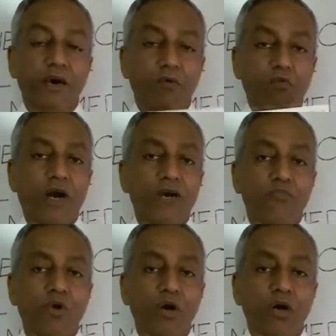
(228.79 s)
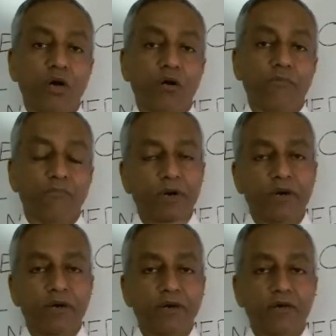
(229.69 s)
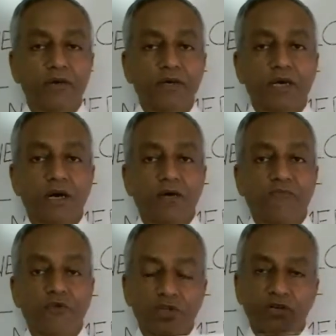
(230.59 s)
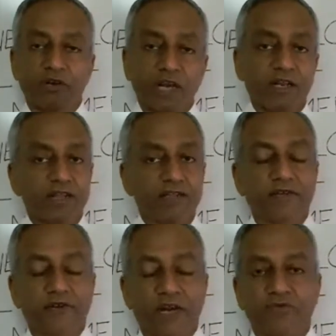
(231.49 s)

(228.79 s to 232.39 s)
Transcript: one book per year for the trainer and the trainee.